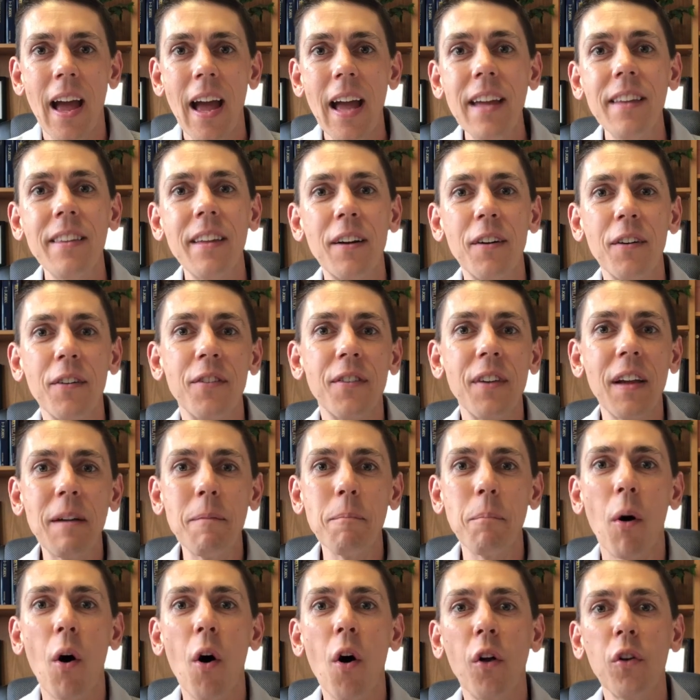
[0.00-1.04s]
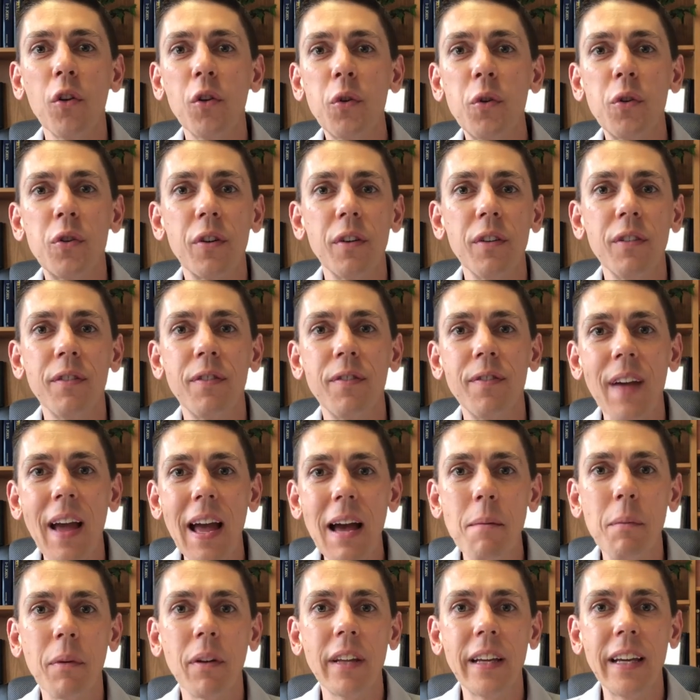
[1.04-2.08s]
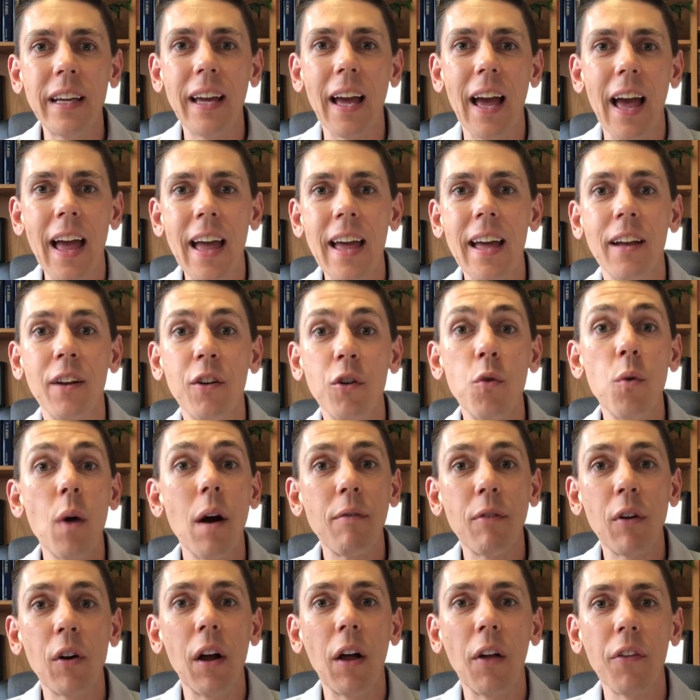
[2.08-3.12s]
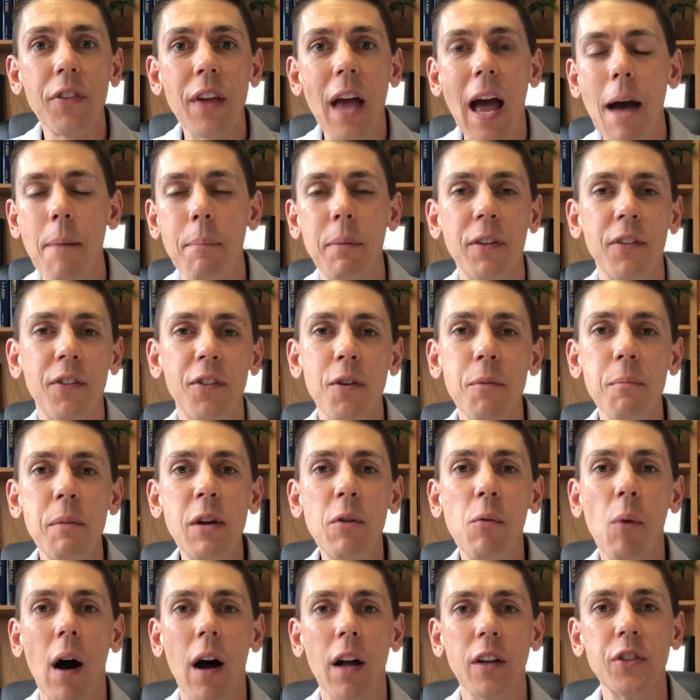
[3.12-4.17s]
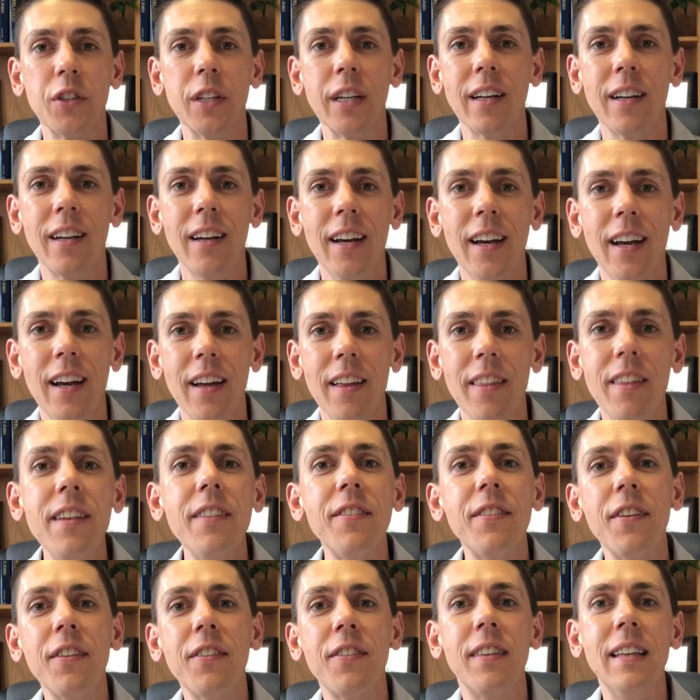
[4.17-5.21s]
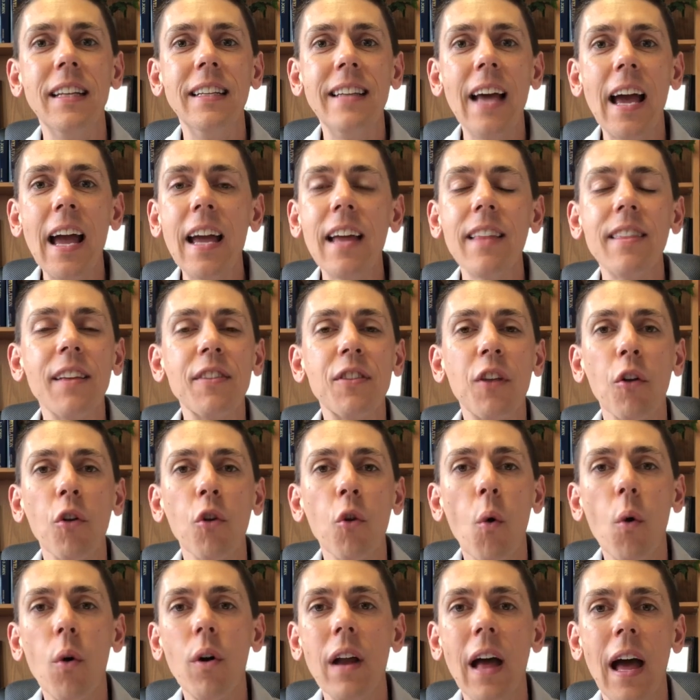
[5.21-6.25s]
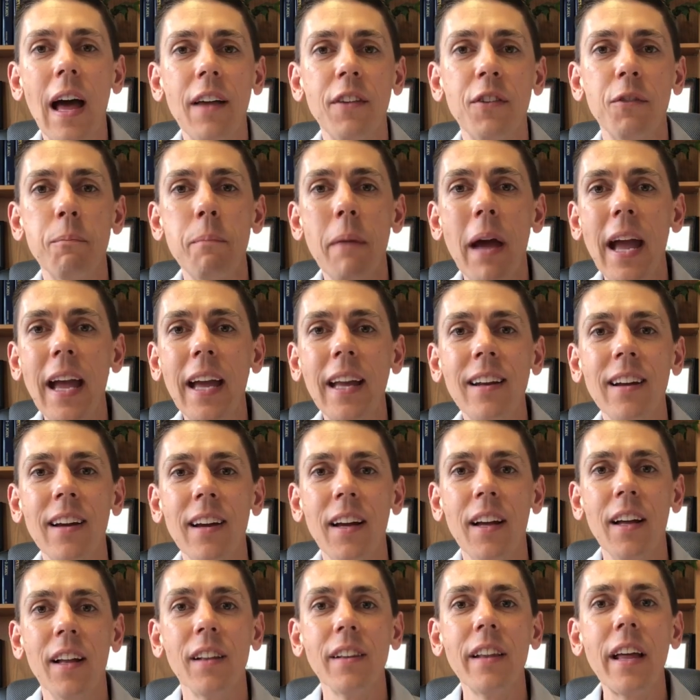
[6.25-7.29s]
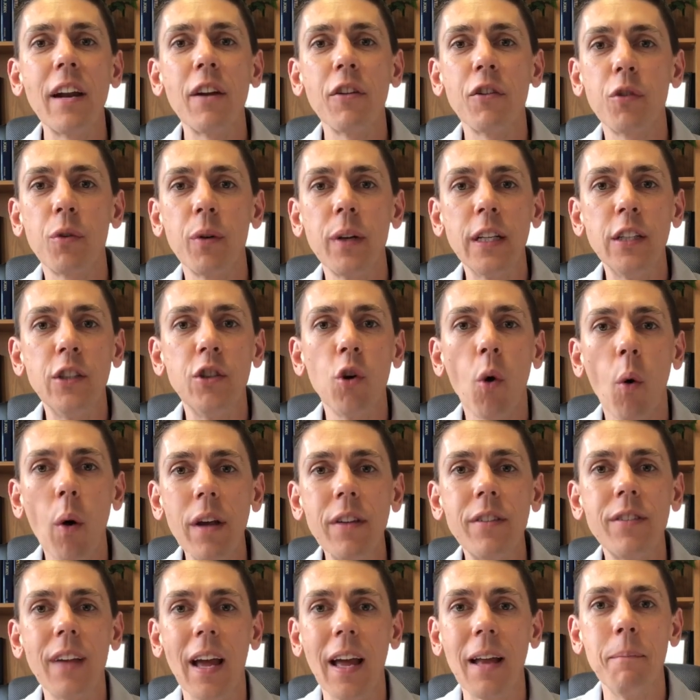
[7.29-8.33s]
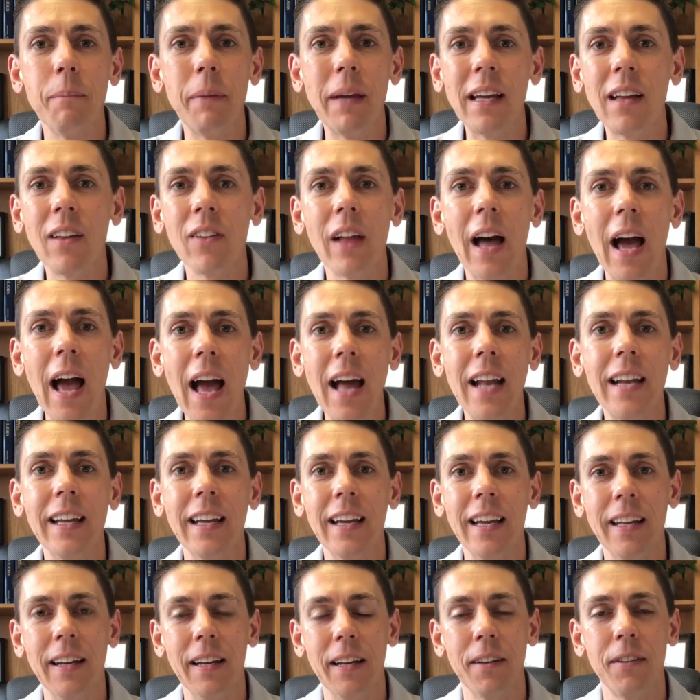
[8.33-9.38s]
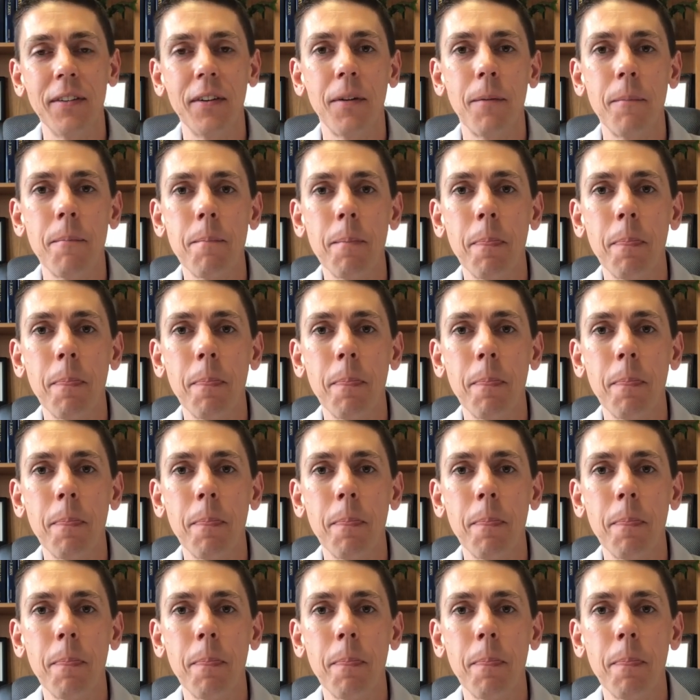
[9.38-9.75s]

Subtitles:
Hey there, St. Paul Lutheran family and whoever else happens to be watching. This is the day that the Lord has made. Let us rejoice and be glad in it.